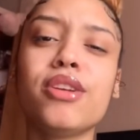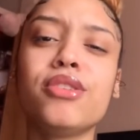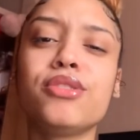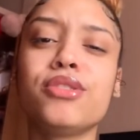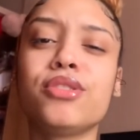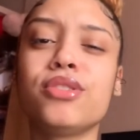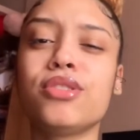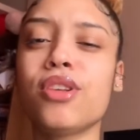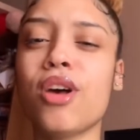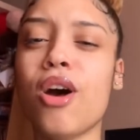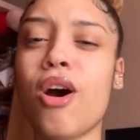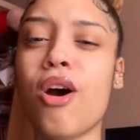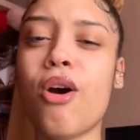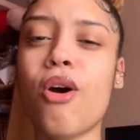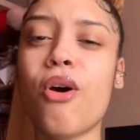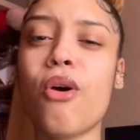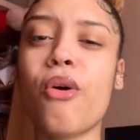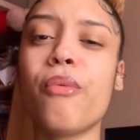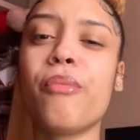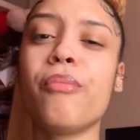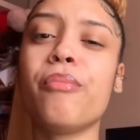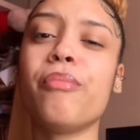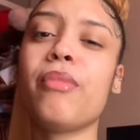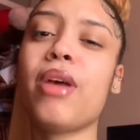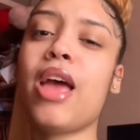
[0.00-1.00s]

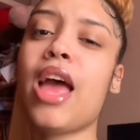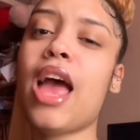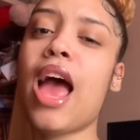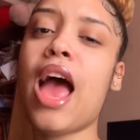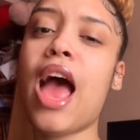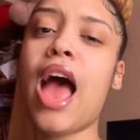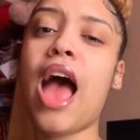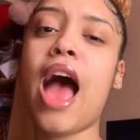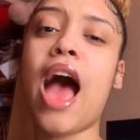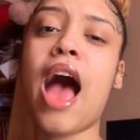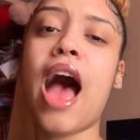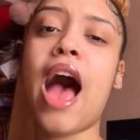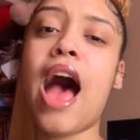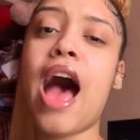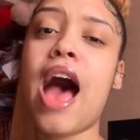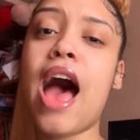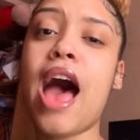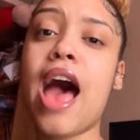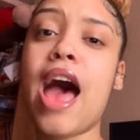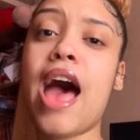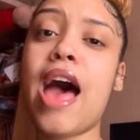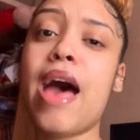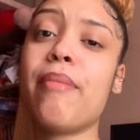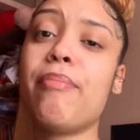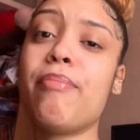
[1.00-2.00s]
So
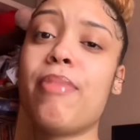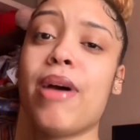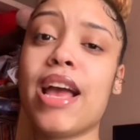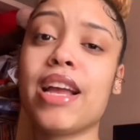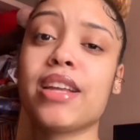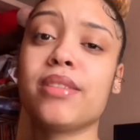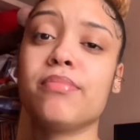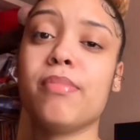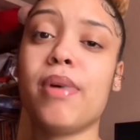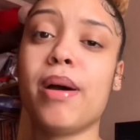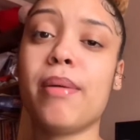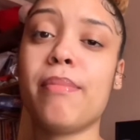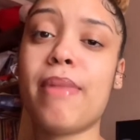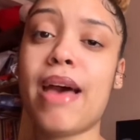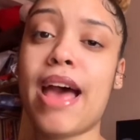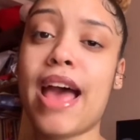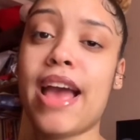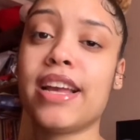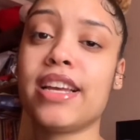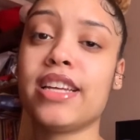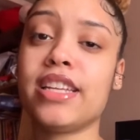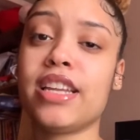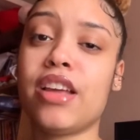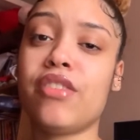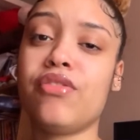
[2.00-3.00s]
I had packed my
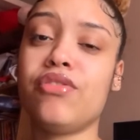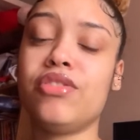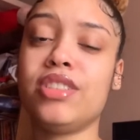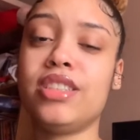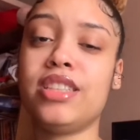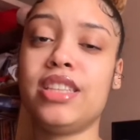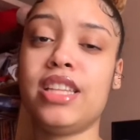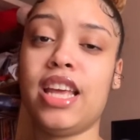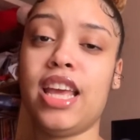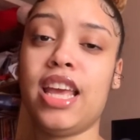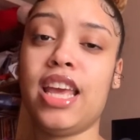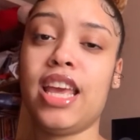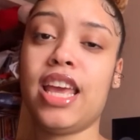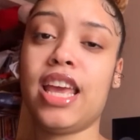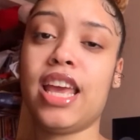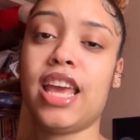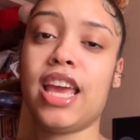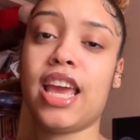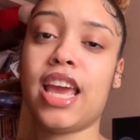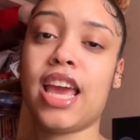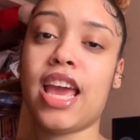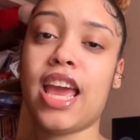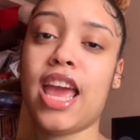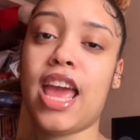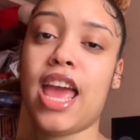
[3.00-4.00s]
bag and
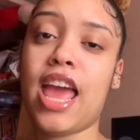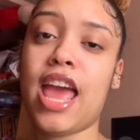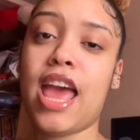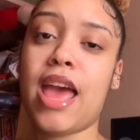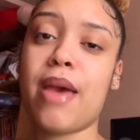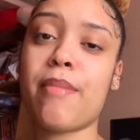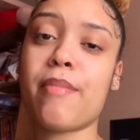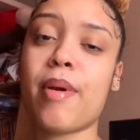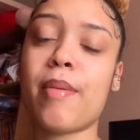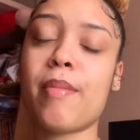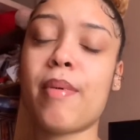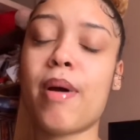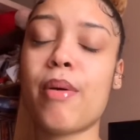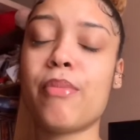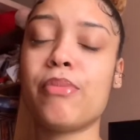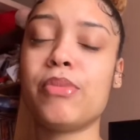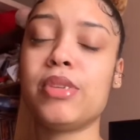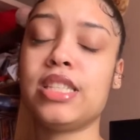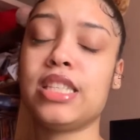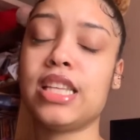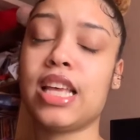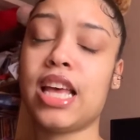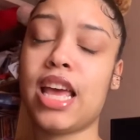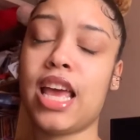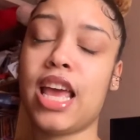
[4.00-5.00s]
everything, and my mom
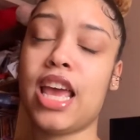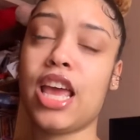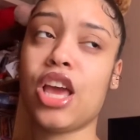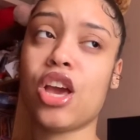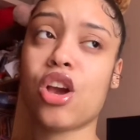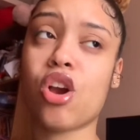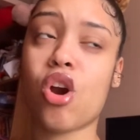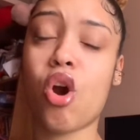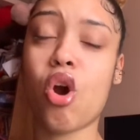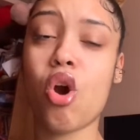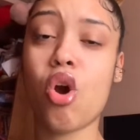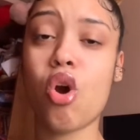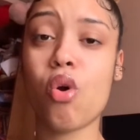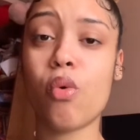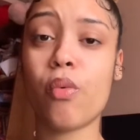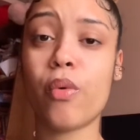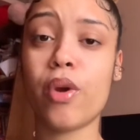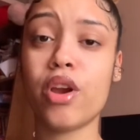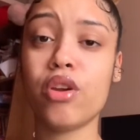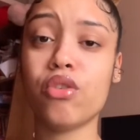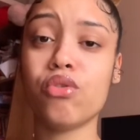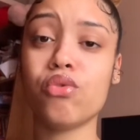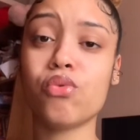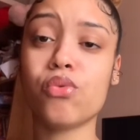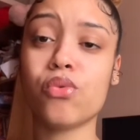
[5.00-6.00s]
was like, oh,
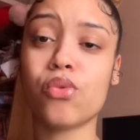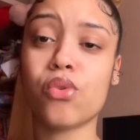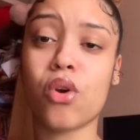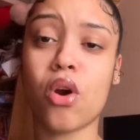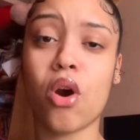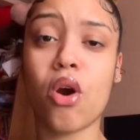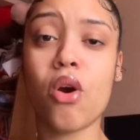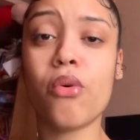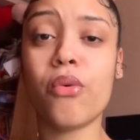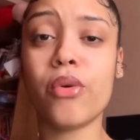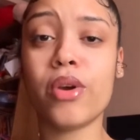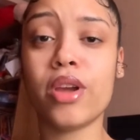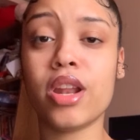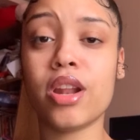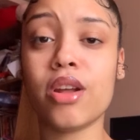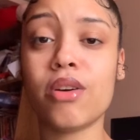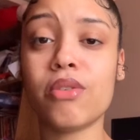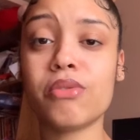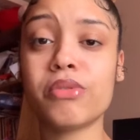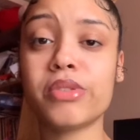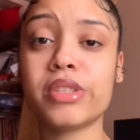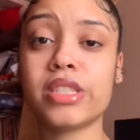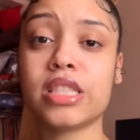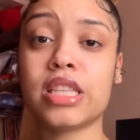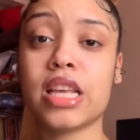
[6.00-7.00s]
where are you going? I
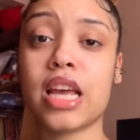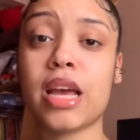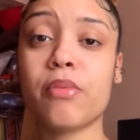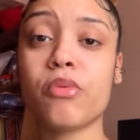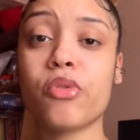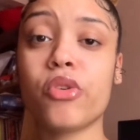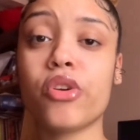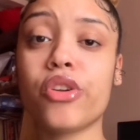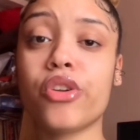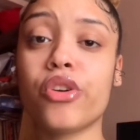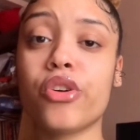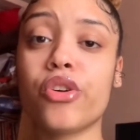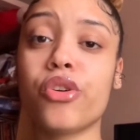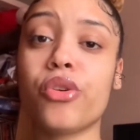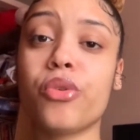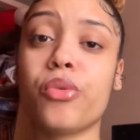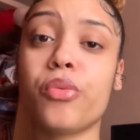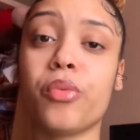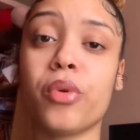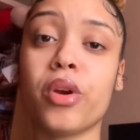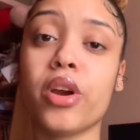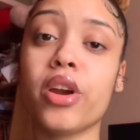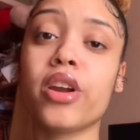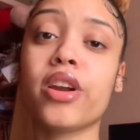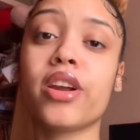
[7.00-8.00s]
was like, I'm gonna go to
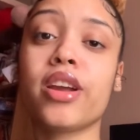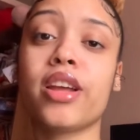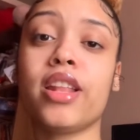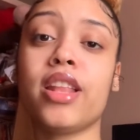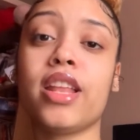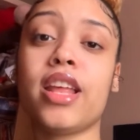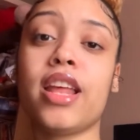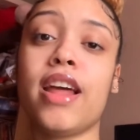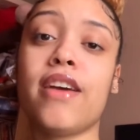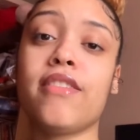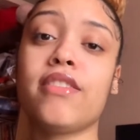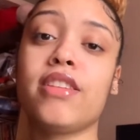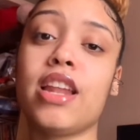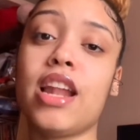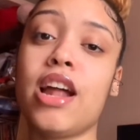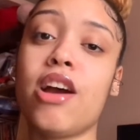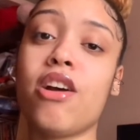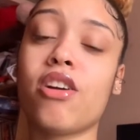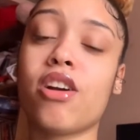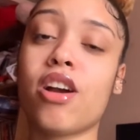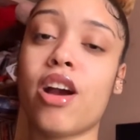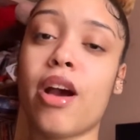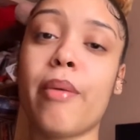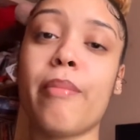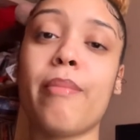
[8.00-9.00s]
work, and then after that
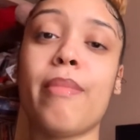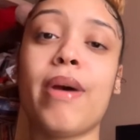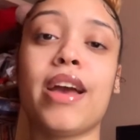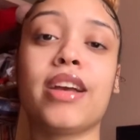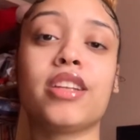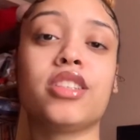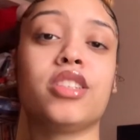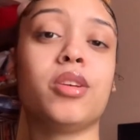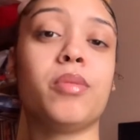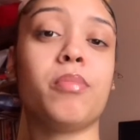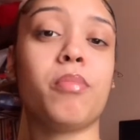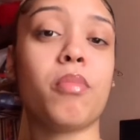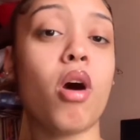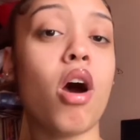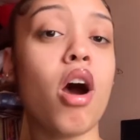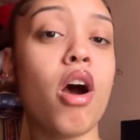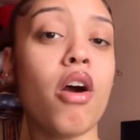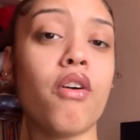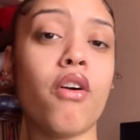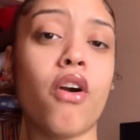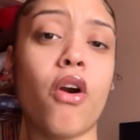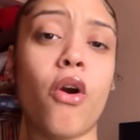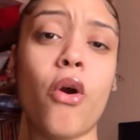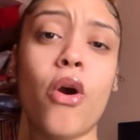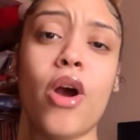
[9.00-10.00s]
I'll come back
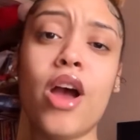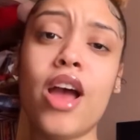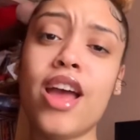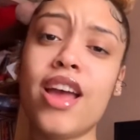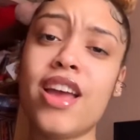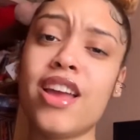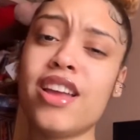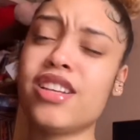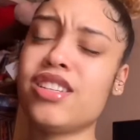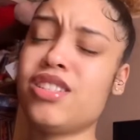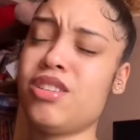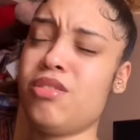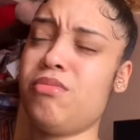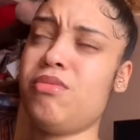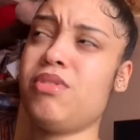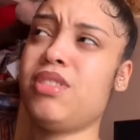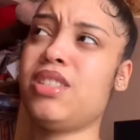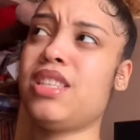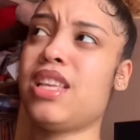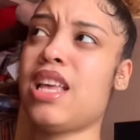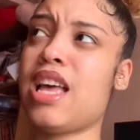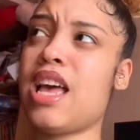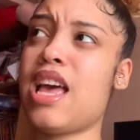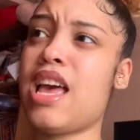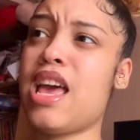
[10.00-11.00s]
tomorrow. And she
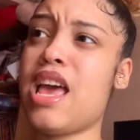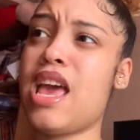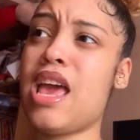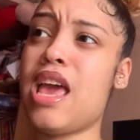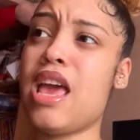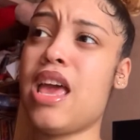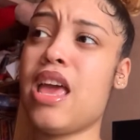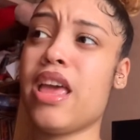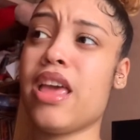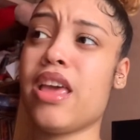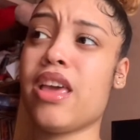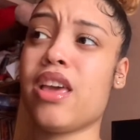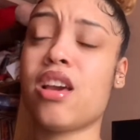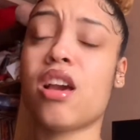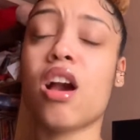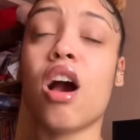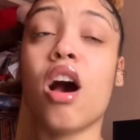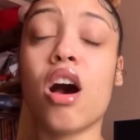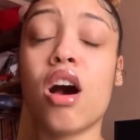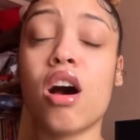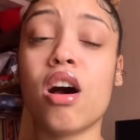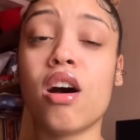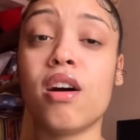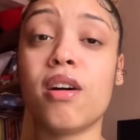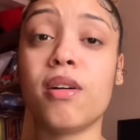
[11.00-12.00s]
was like,
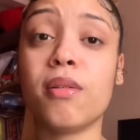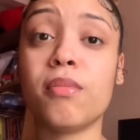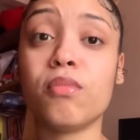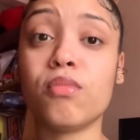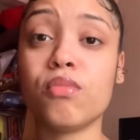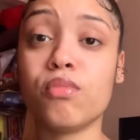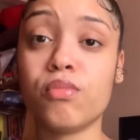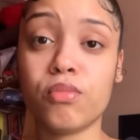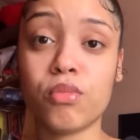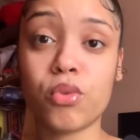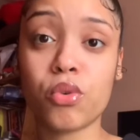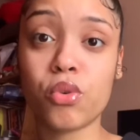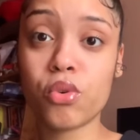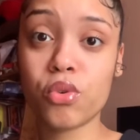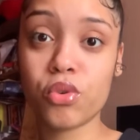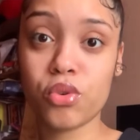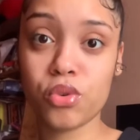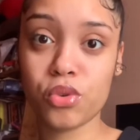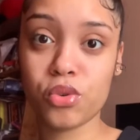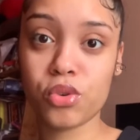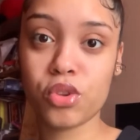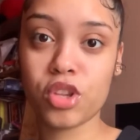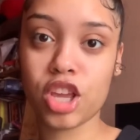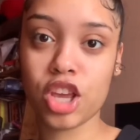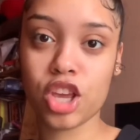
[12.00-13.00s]
who do
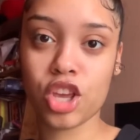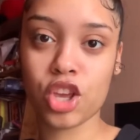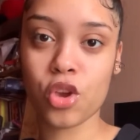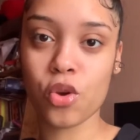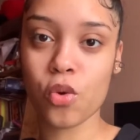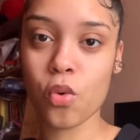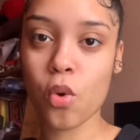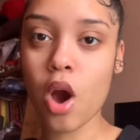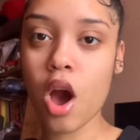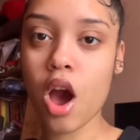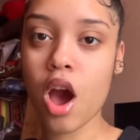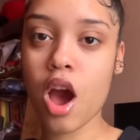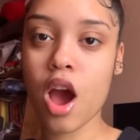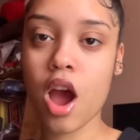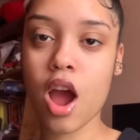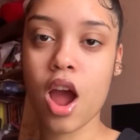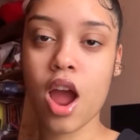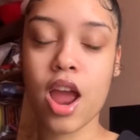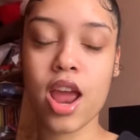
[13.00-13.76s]
you think you are?